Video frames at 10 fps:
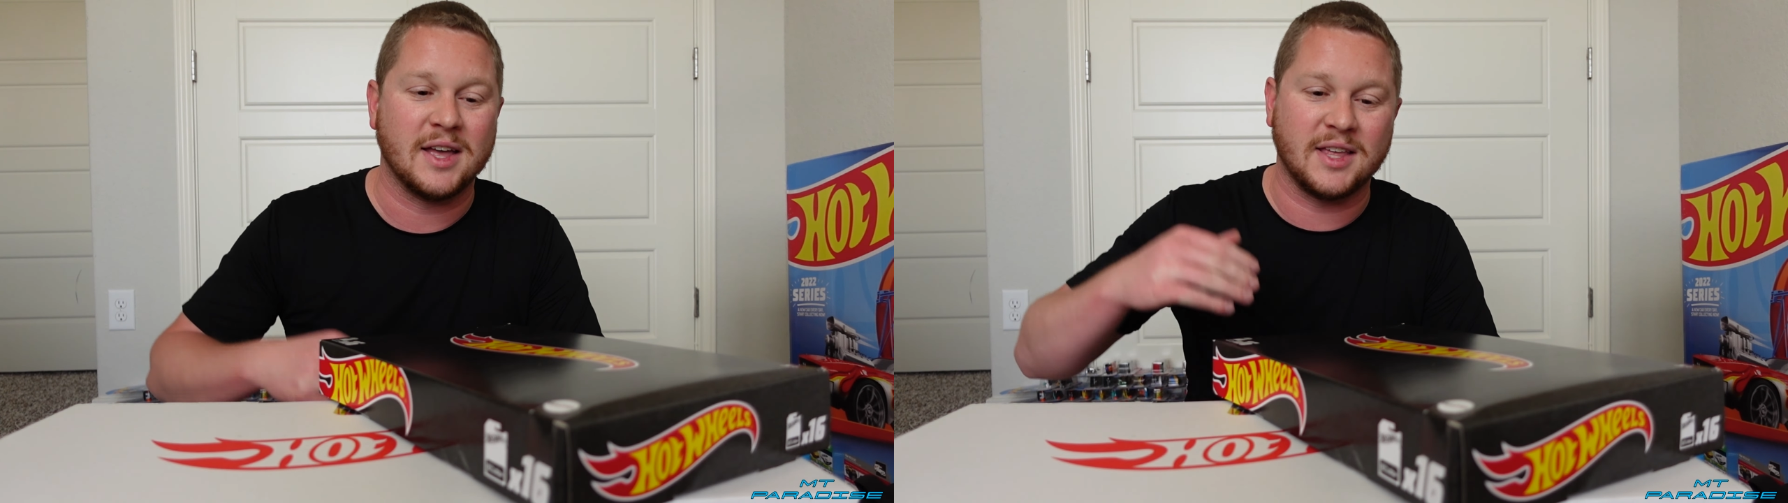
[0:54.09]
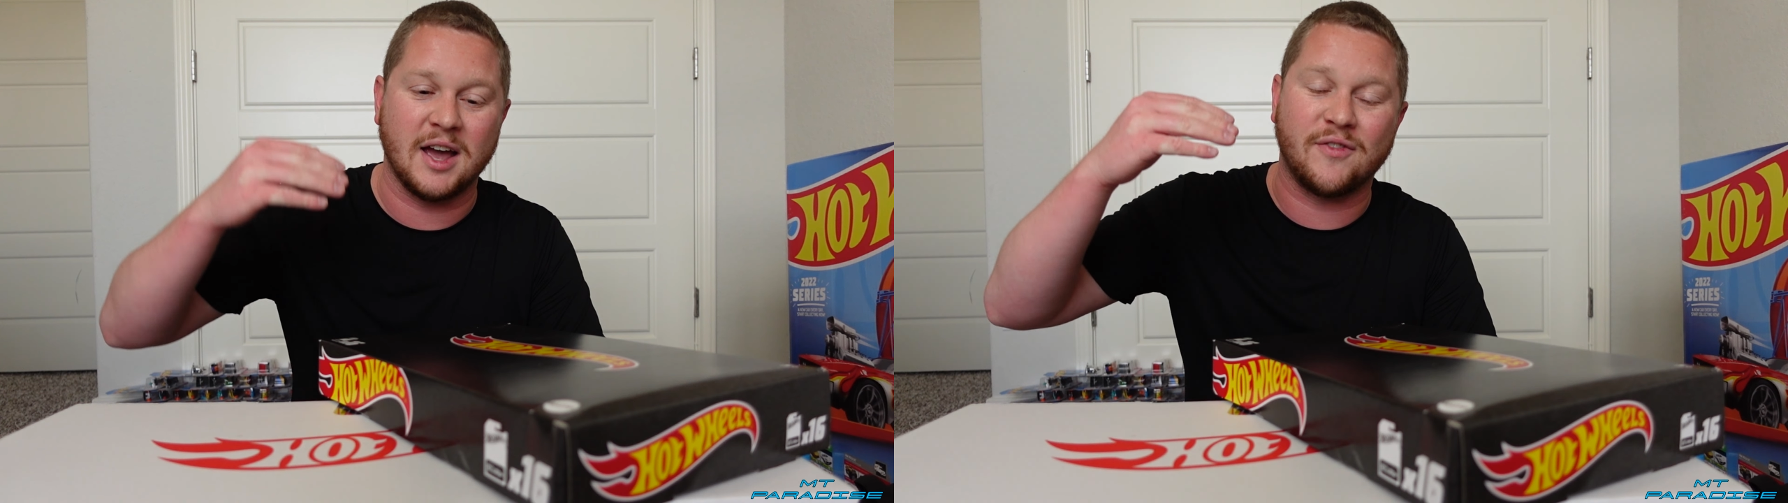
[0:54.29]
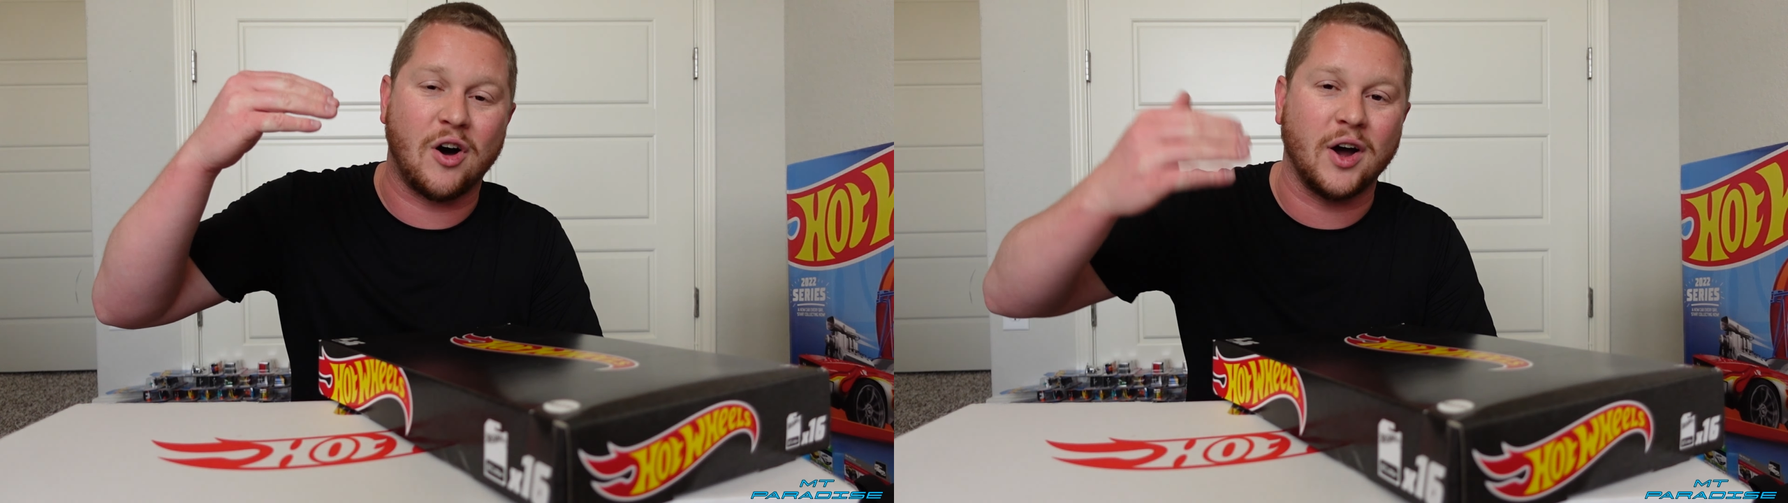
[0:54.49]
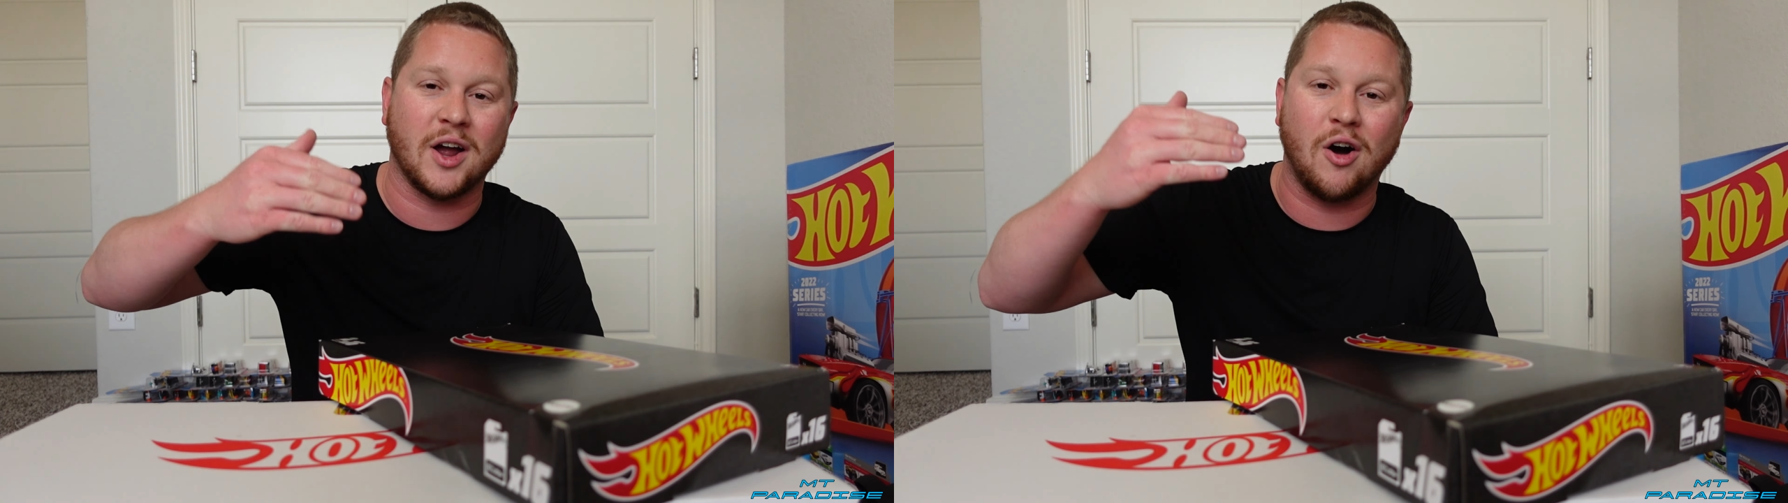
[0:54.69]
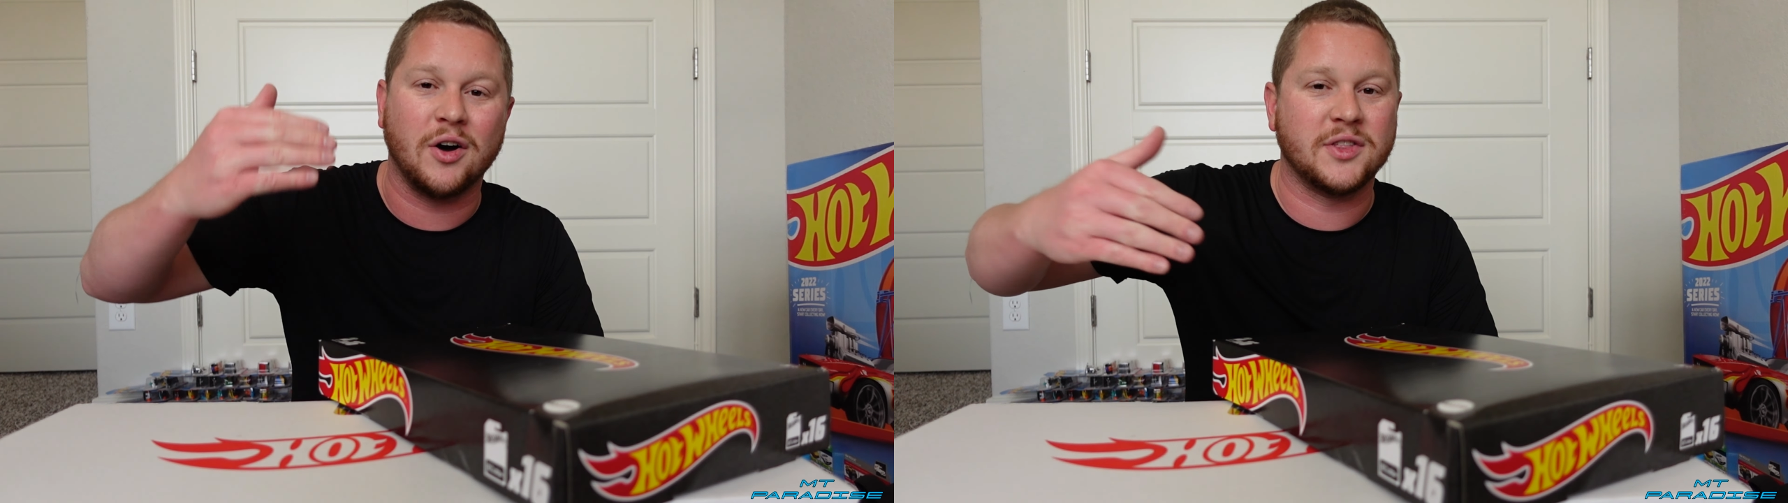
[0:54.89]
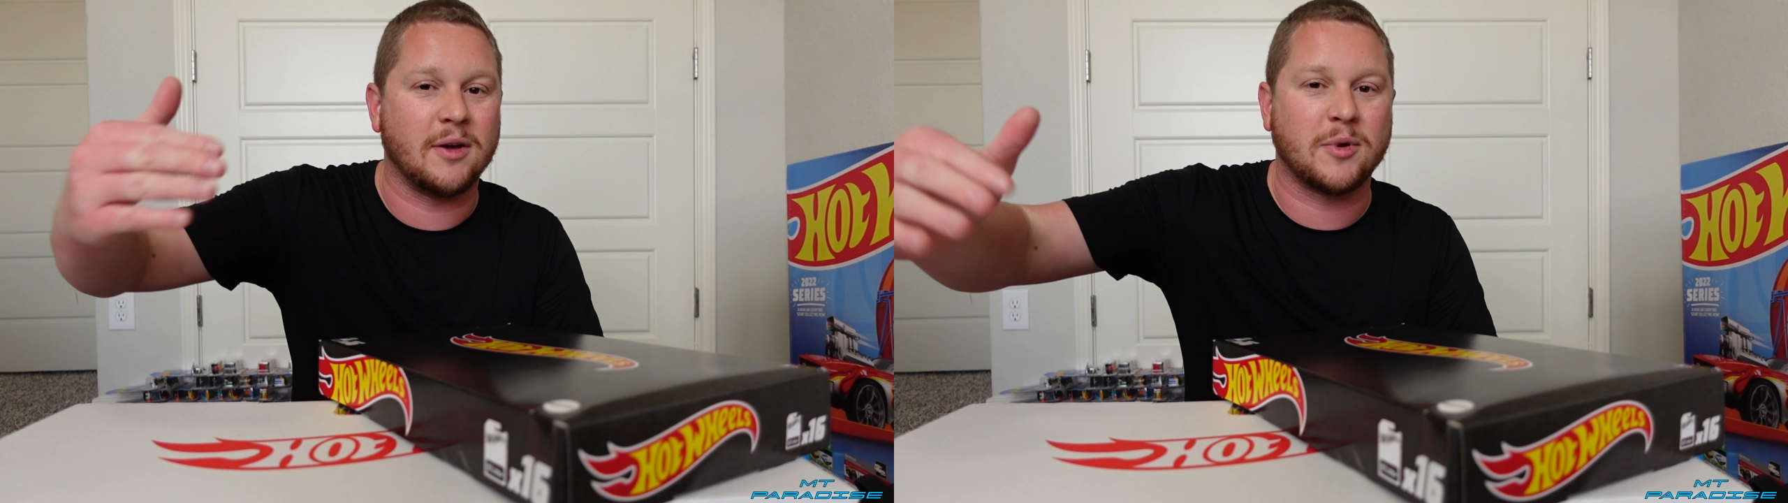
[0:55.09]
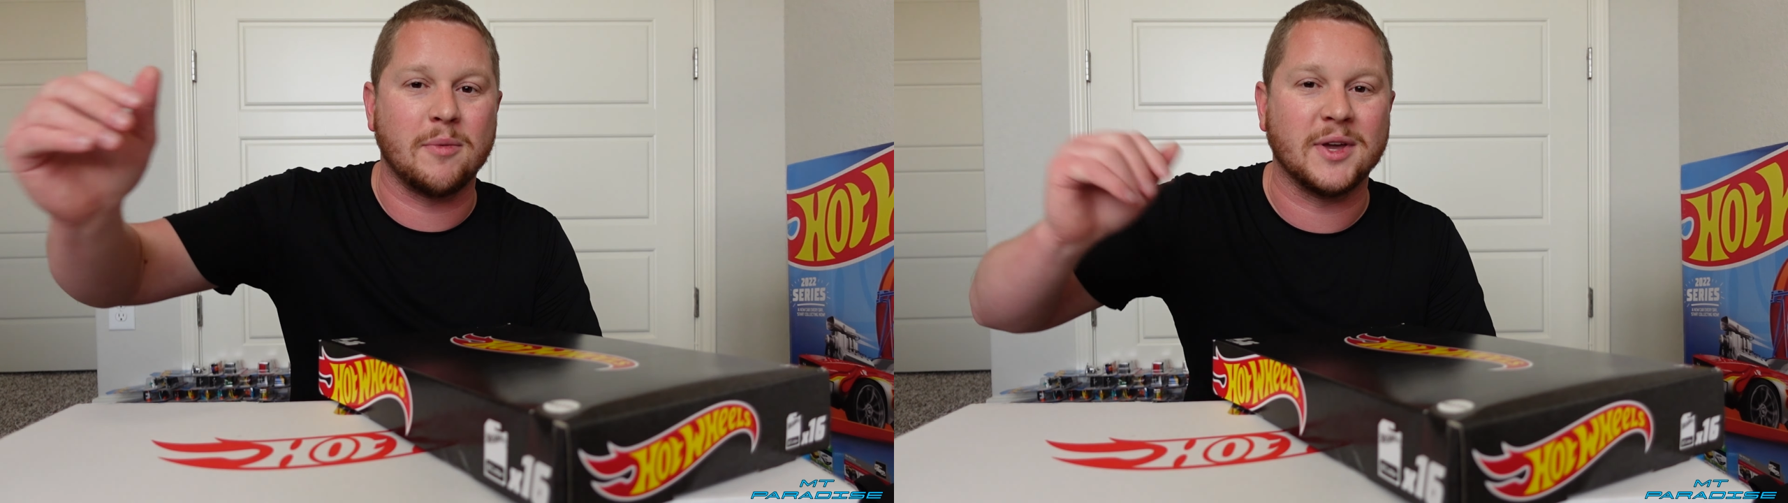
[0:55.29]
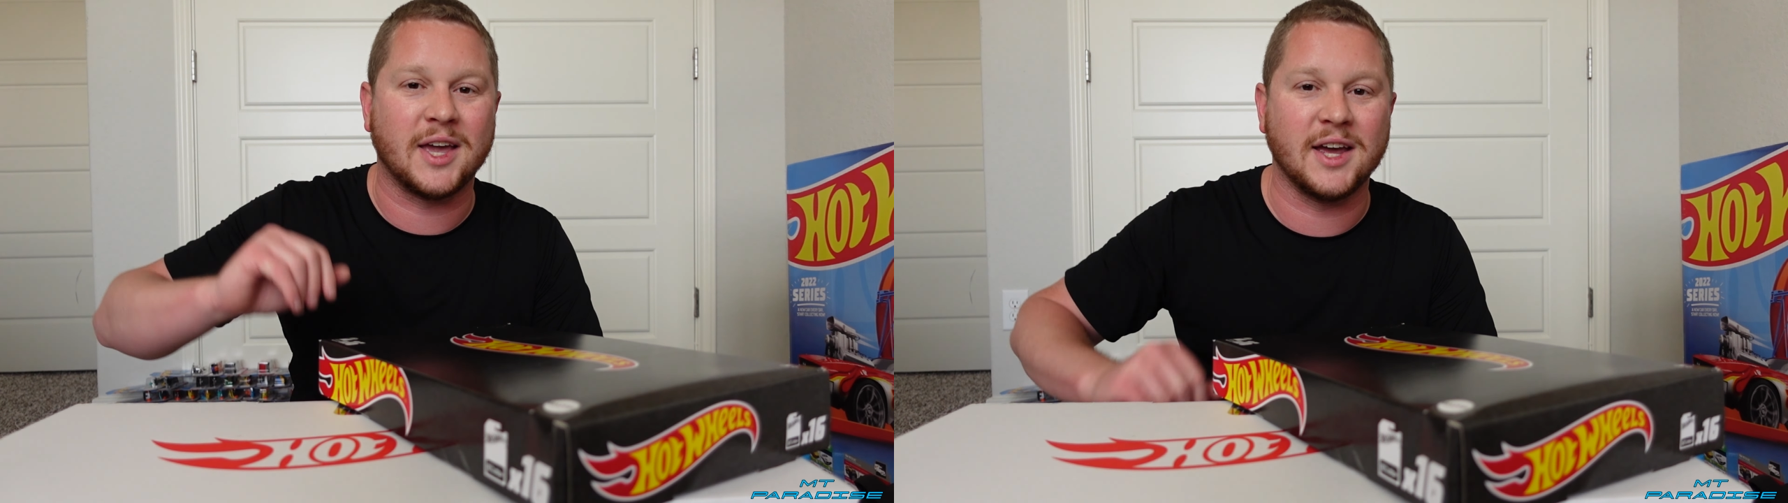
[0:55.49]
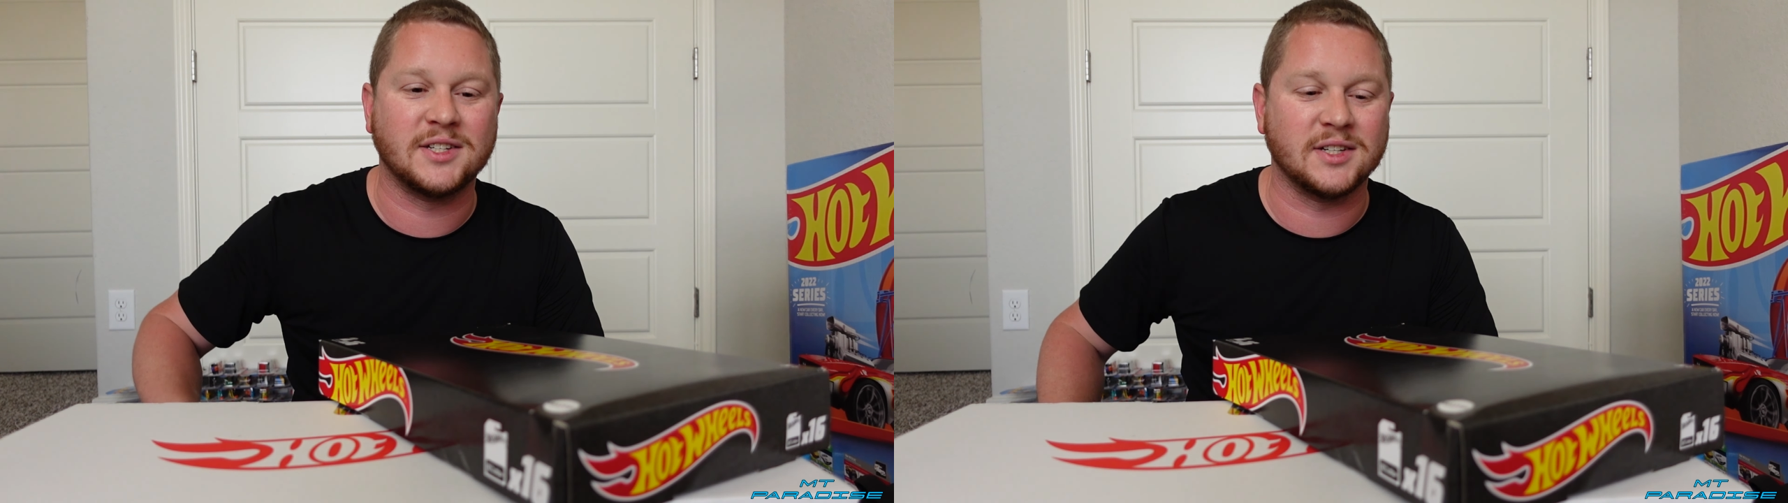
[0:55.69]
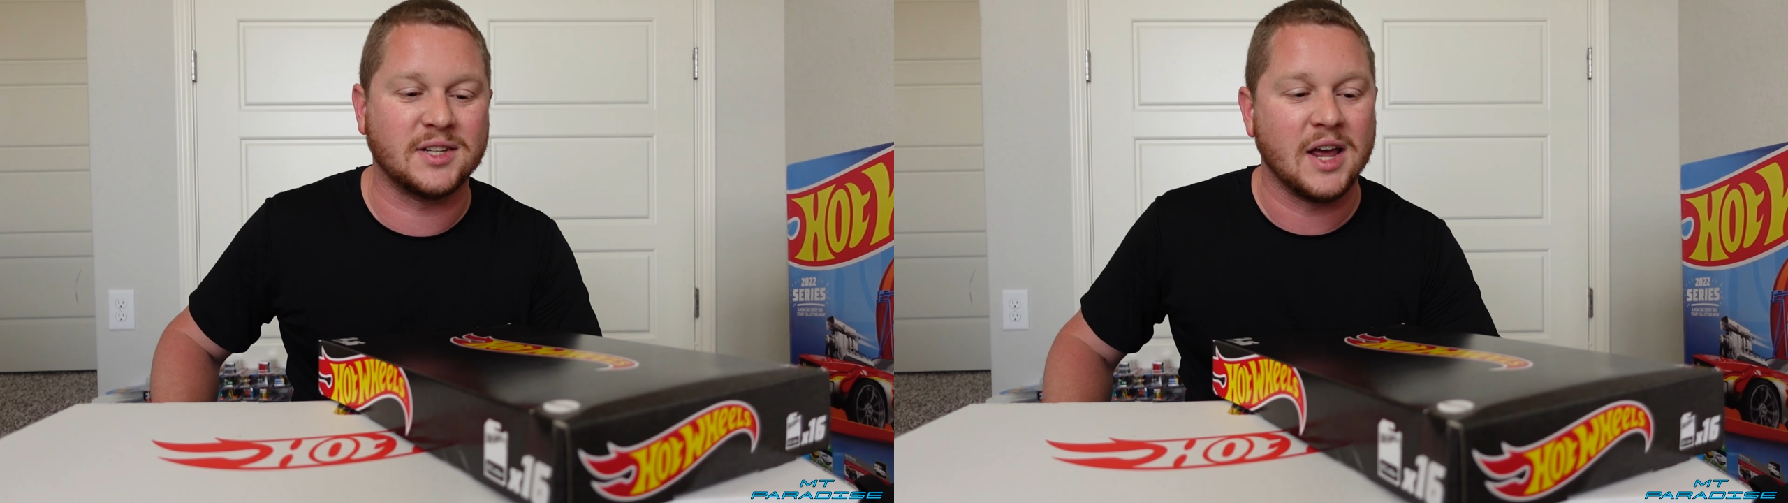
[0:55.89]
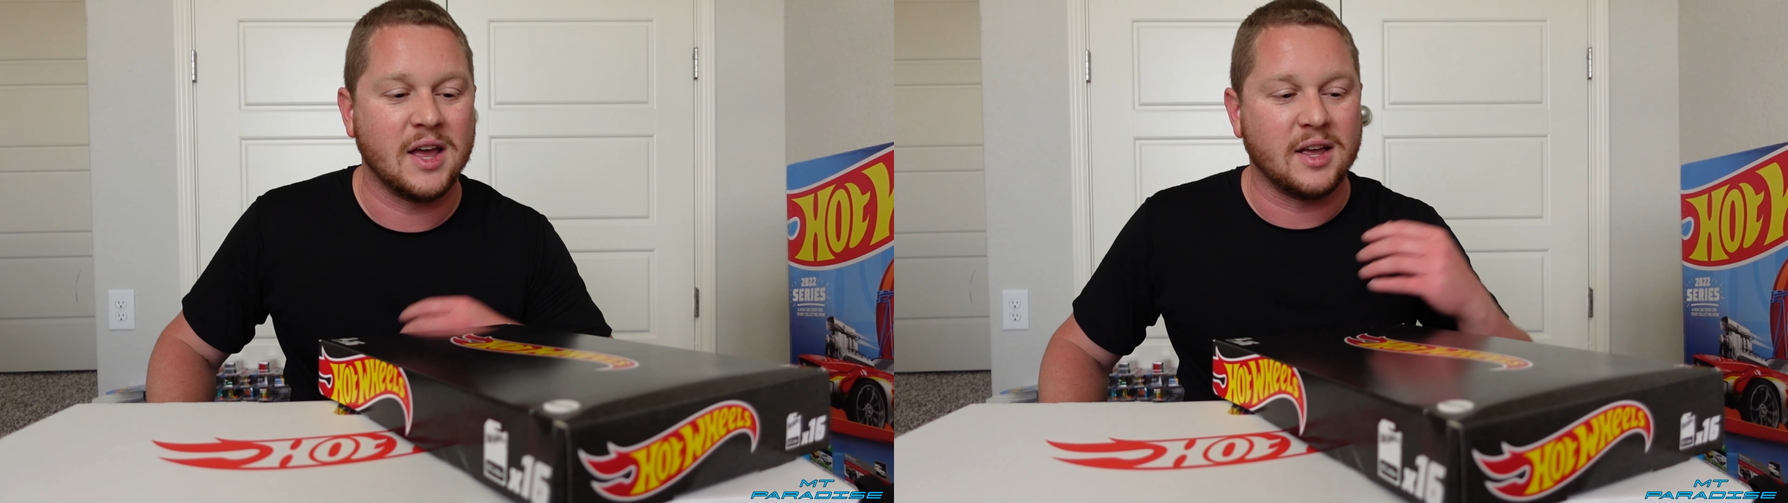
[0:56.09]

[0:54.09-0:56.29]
They have all the upcoming cases.